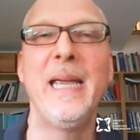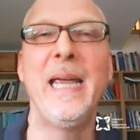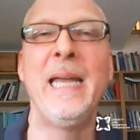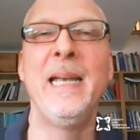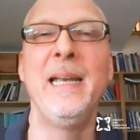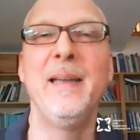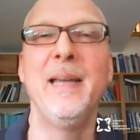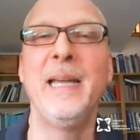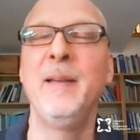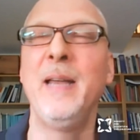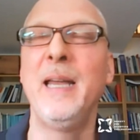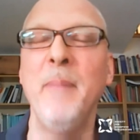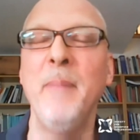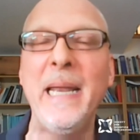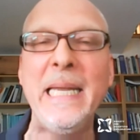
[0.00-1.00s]
in, in,
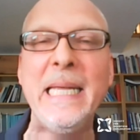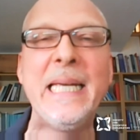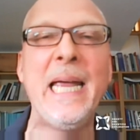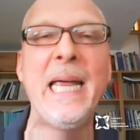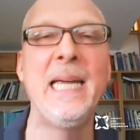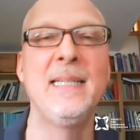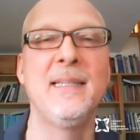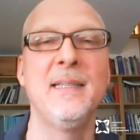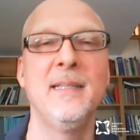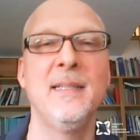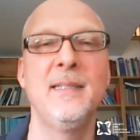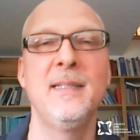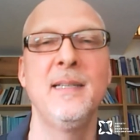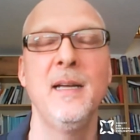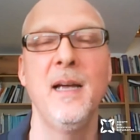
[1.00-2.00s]
in many
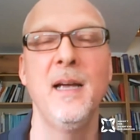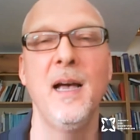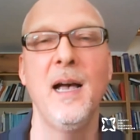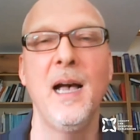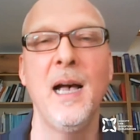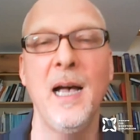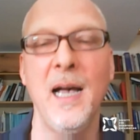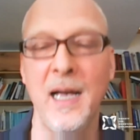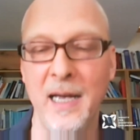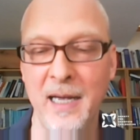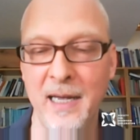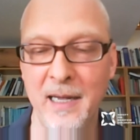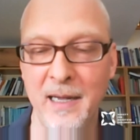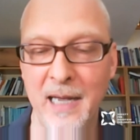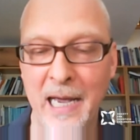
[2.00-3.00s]
cases,
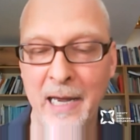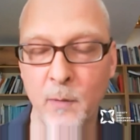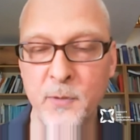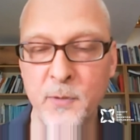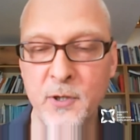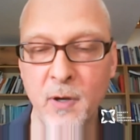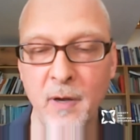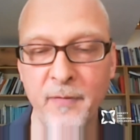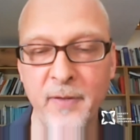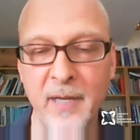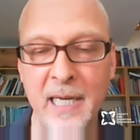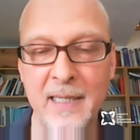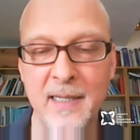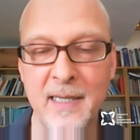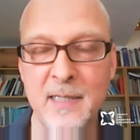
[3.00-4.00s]
uh, I observe
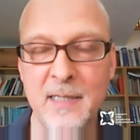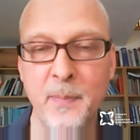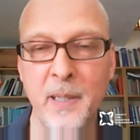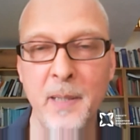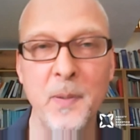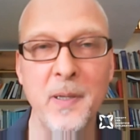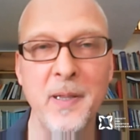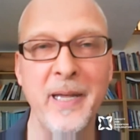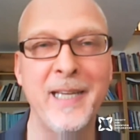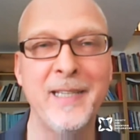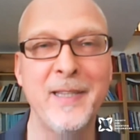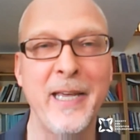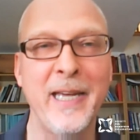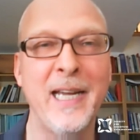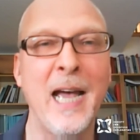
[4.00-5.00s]
that these people, they,
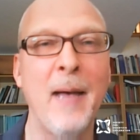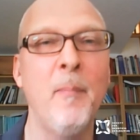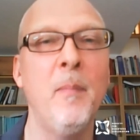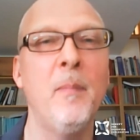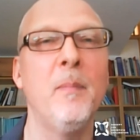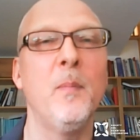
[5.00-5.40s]
they come